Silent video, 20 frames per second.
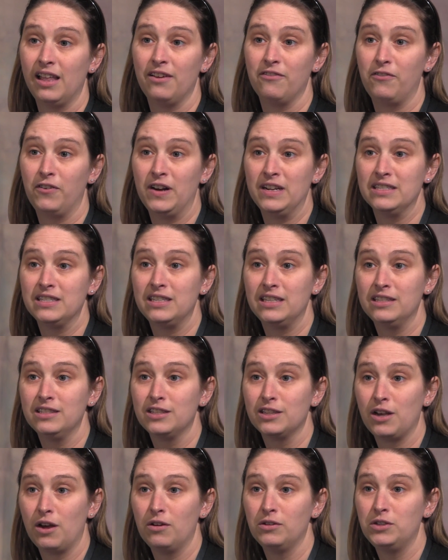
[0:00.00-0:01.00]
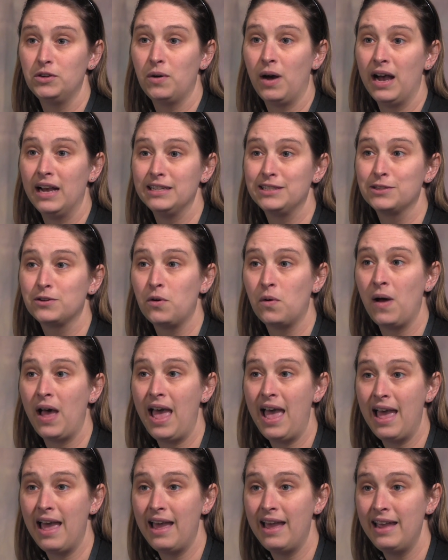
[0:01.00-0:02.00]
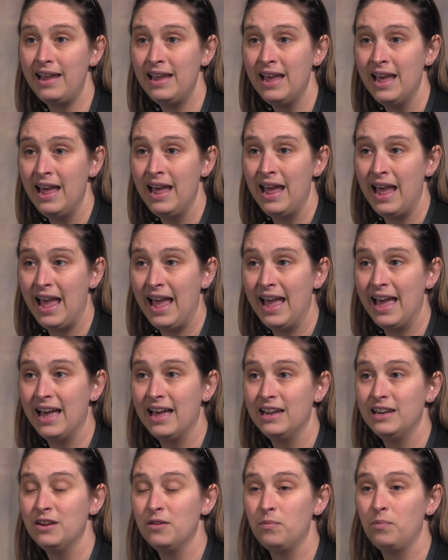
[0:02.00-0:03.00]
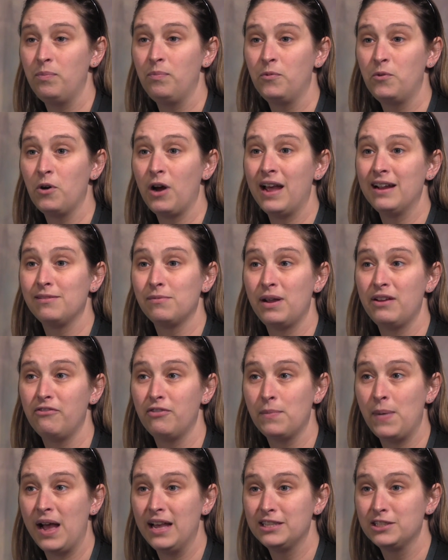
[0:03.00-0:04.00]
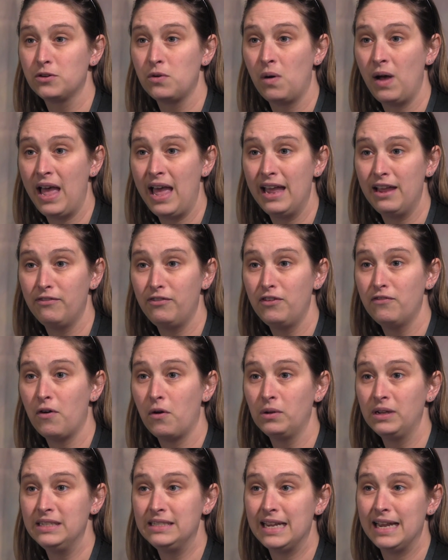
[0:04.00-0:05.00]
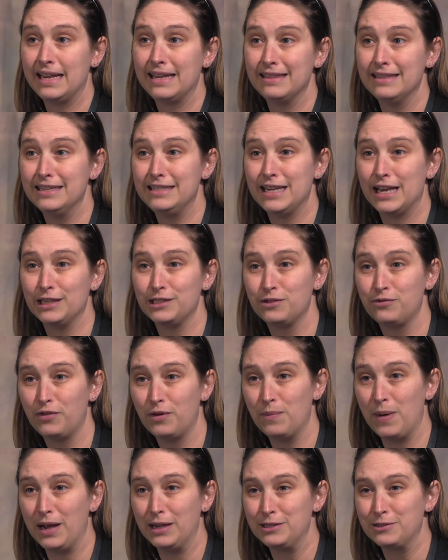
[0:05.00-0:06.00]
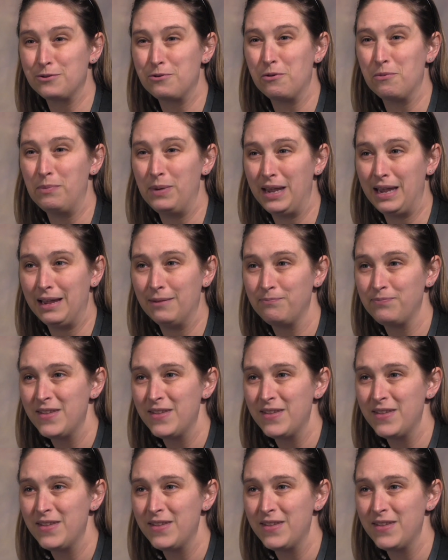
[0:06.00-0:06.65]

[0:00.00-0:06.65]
for instance, go to high school A and graduate from high school A if you've only taken the test from high school B.